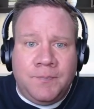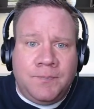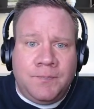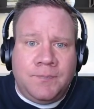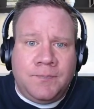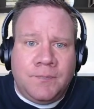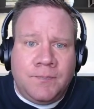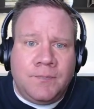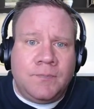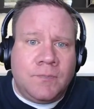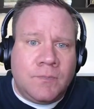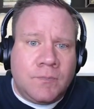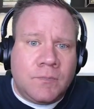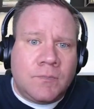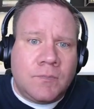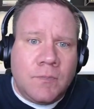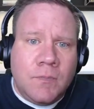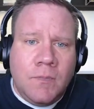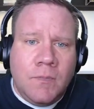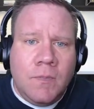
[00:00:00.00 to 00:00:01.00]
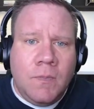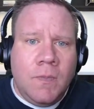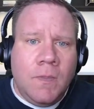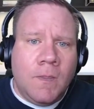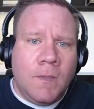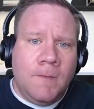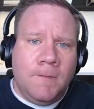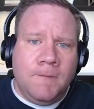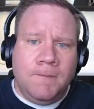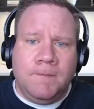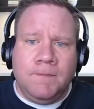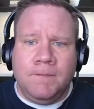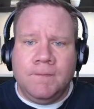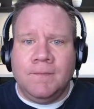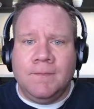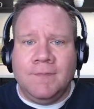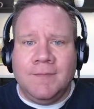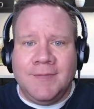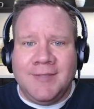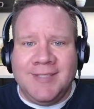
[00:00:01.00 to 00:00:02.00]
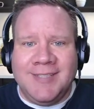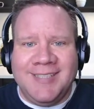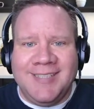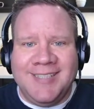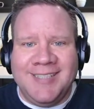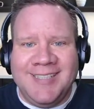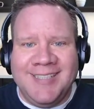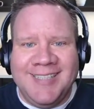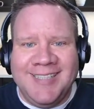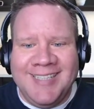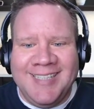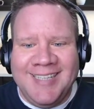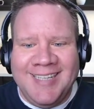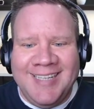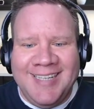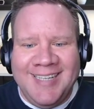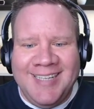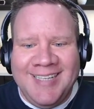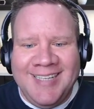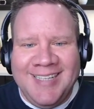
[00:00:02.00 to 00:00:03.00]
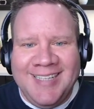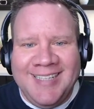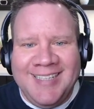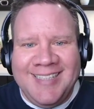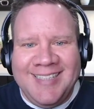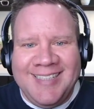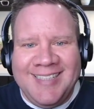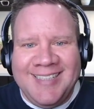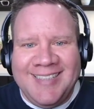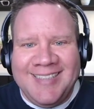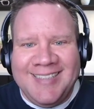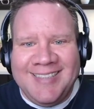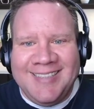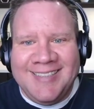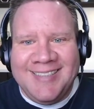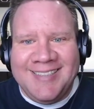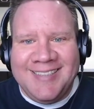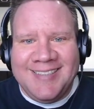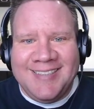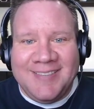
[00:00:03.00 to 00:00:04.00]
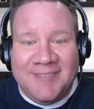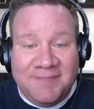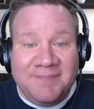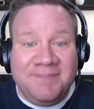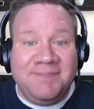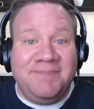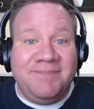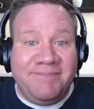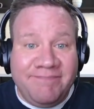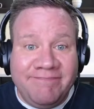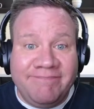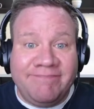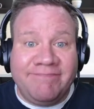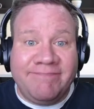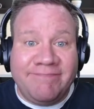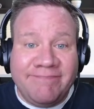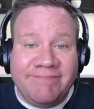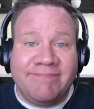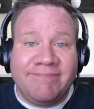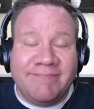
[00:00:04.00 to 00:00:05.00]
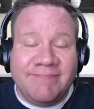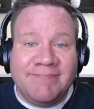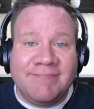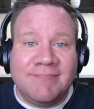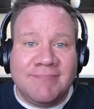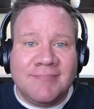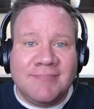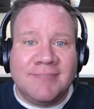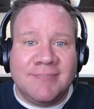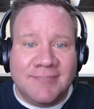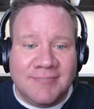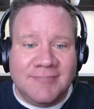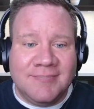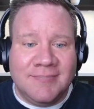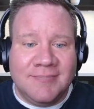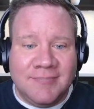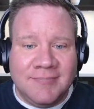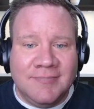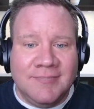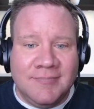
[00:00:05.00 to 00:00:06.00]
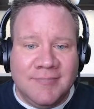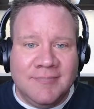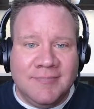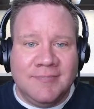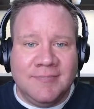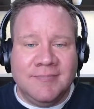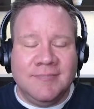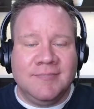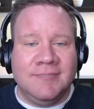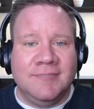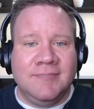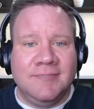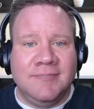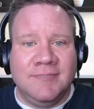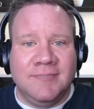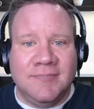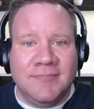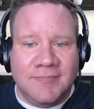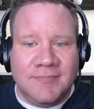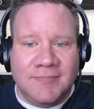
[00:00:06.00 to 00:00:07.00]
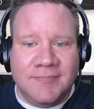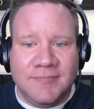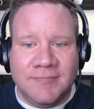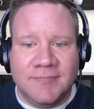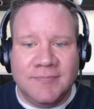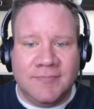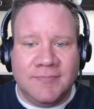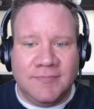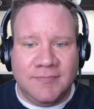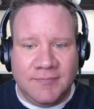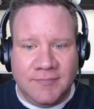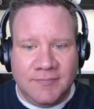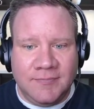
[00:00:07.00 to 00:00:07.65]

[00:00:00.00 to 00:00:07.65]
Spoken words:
(not speaking)